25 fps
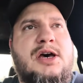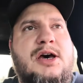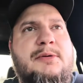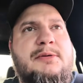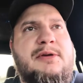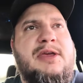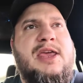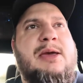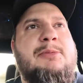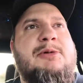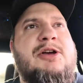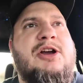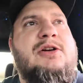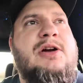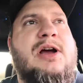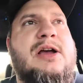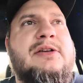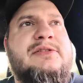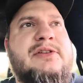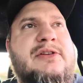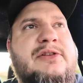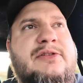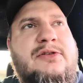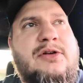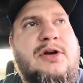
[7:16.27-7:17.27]
Came across
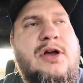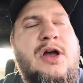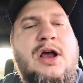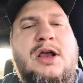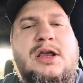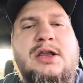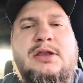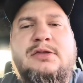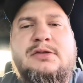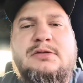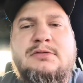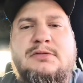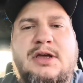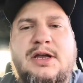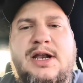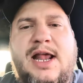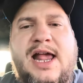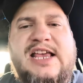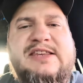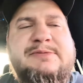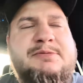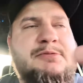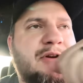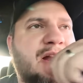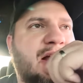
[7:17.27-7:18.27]
this truck and
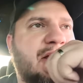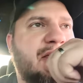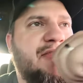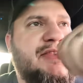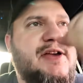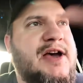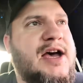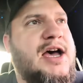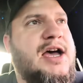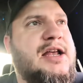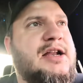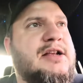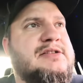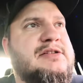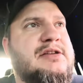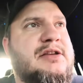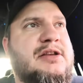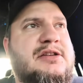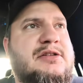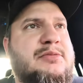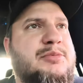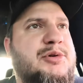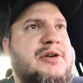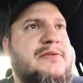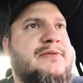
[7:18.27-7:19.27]
asked me what I thought. I said,
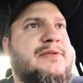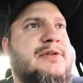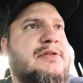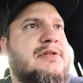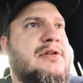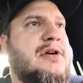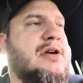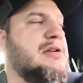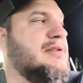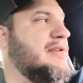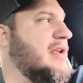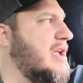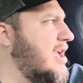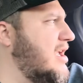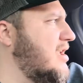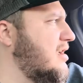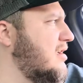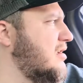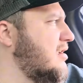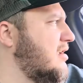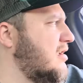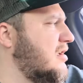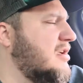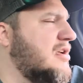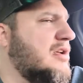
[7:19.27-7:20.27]
it's a beautiful truck, Dad.
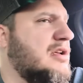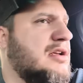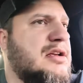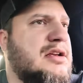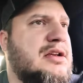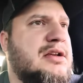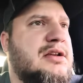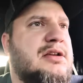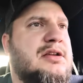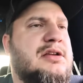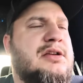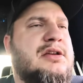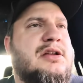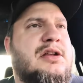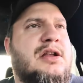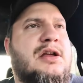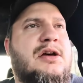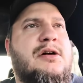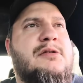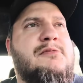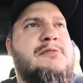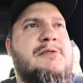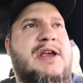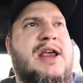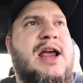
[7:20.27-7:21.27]
You know,
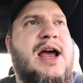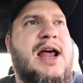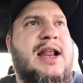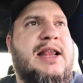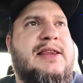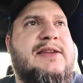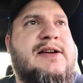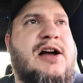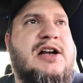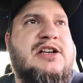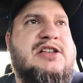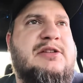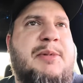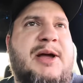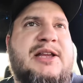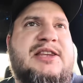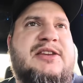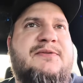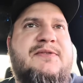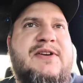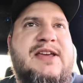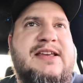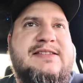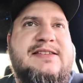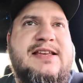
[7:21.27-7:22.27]
we kind of talked about the
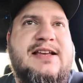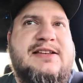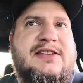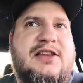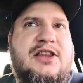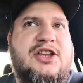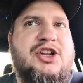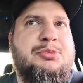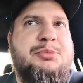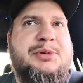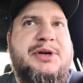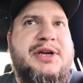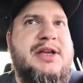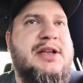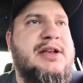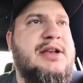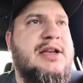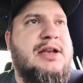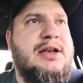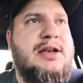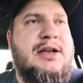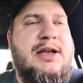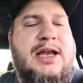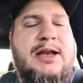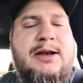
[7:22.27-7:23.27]
V6 a little bit,
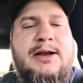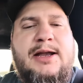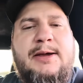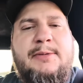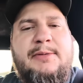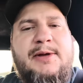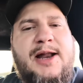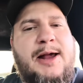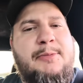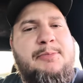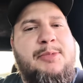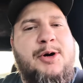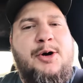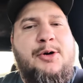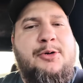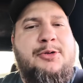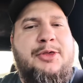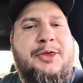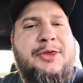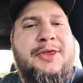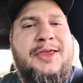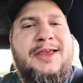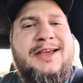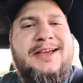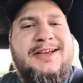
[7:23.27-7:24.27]
and him and I both
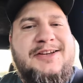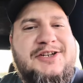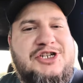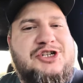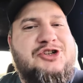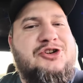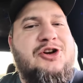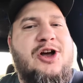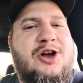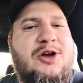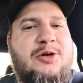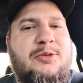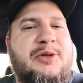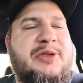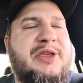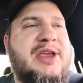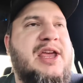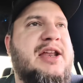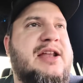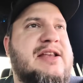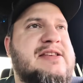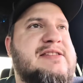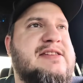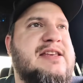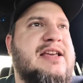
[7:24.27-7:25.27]
struggled with
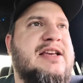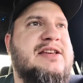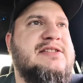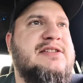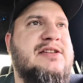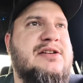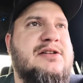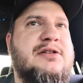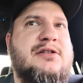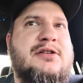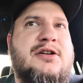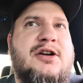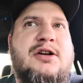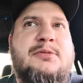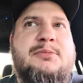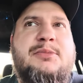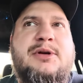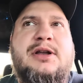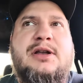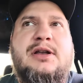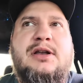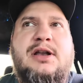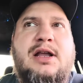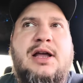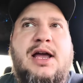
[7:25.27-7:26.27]
getting a 6-cylinder, but
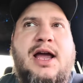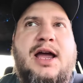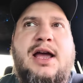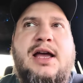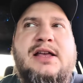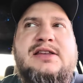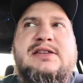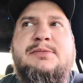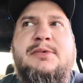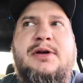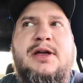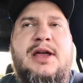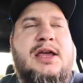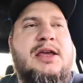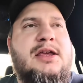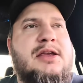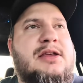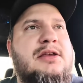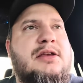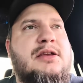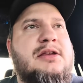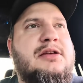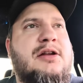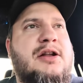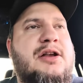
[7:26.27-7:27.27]
I asked him, hey,
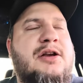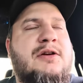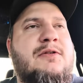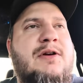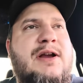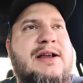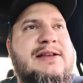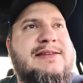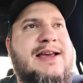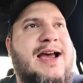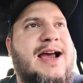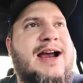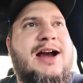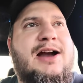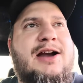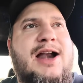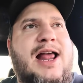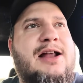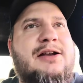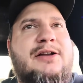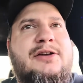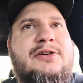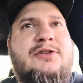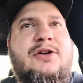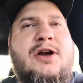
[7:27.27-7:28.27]
you know, you're retired,
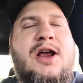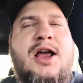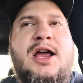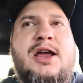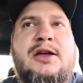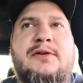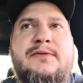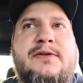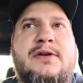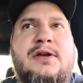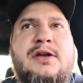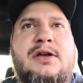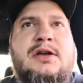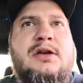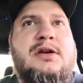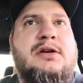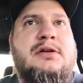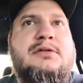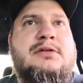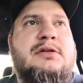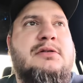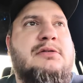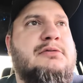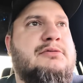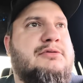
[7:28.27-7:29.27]
how'd it drive?
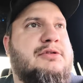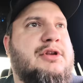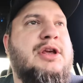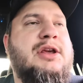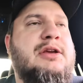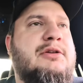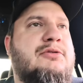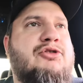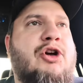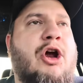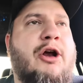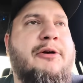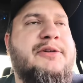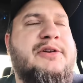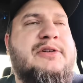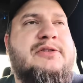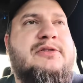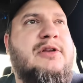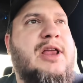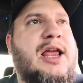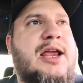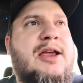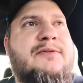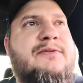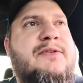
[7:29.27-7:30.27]
He drove just
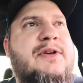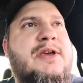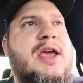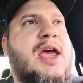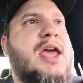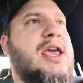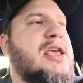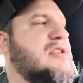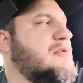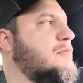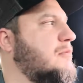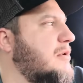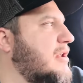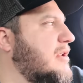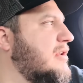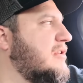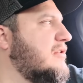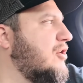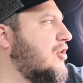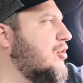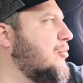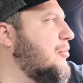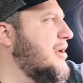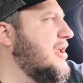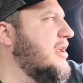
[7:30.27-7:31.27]
like a V8 when he
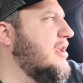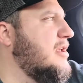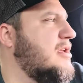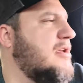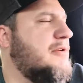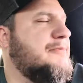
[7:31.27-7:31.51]
told me.